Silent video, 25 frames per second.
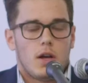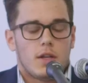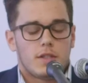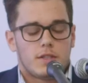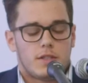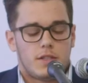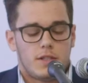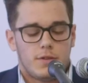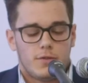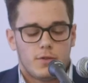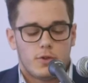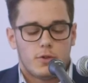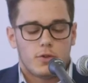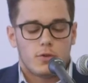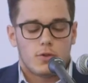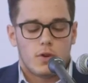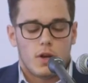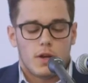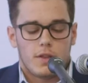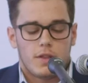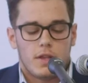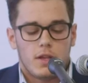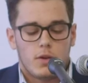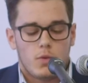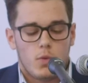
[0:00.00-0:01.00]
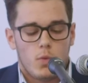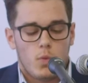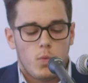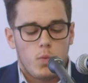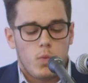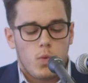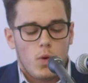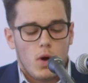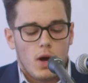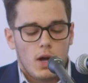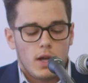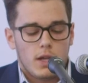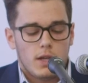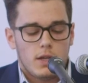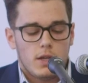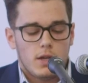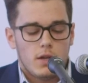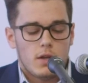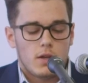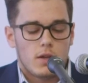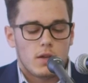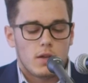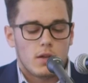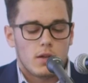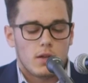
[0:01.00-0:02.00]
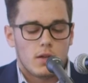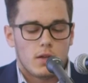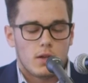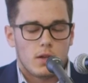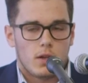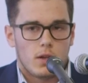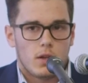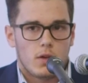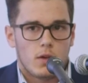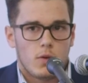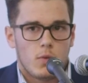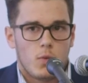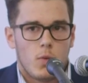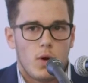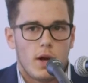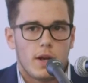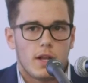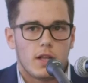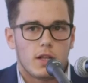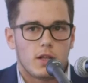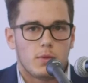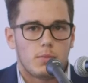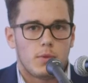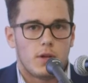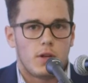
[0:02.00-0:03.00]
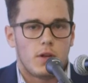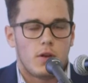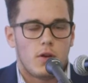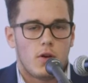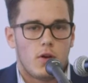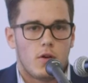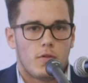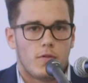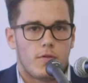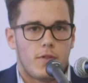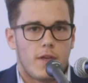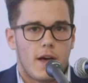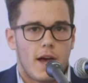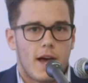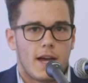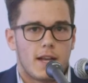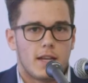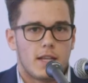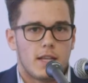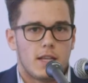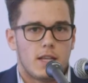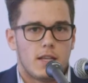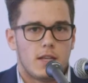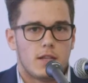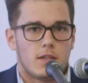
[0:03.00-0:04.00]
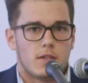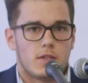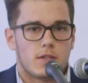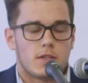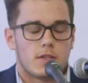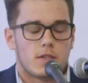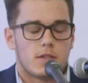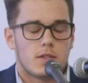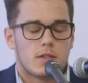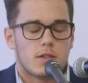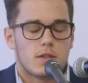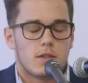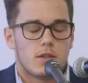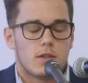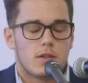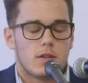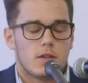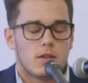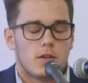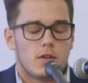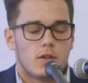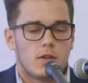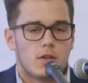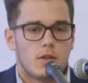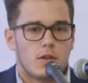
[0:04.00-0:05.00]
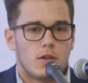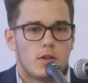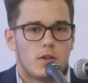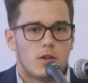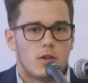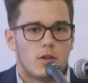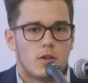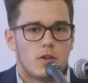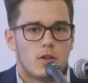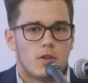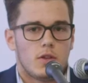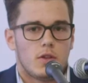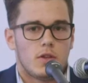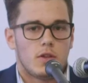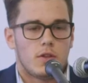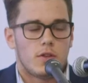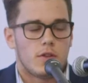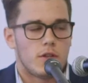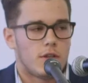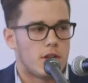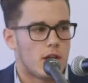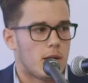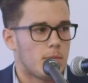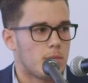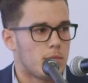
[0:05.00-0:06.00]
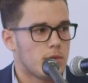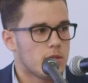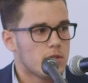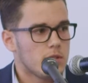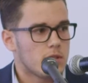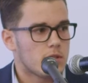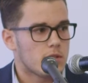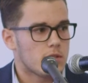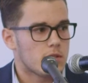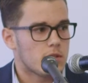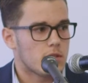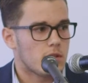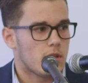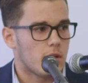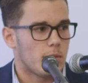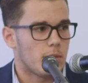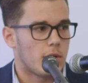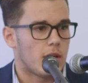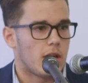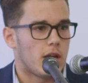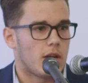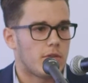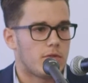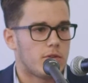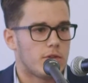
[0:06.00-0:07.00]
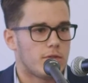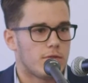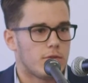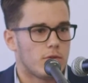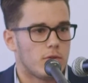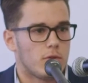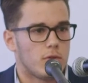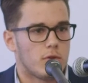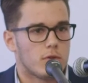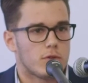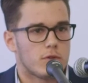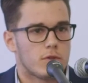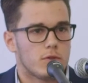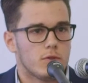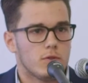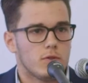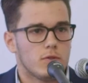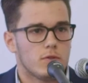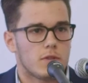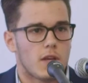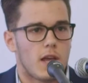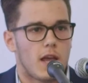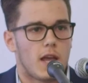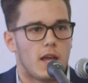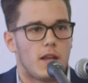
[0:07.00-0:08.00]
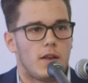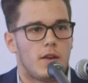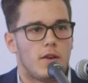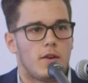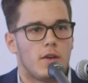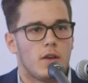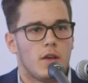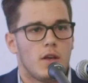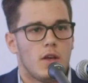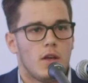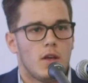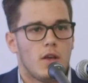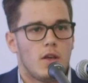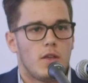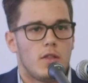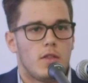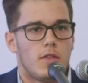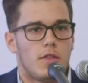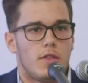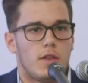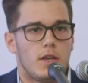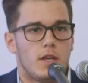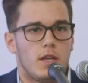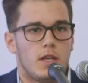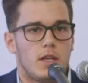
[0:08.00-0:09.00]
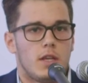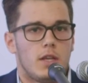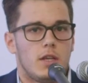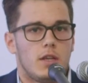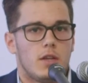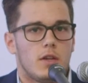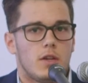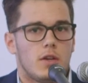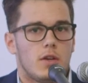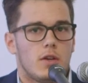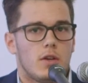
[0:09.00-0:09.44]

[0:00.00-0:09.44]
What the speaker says: Difficult. I think one element of that is the numbers coming out of different law schools and the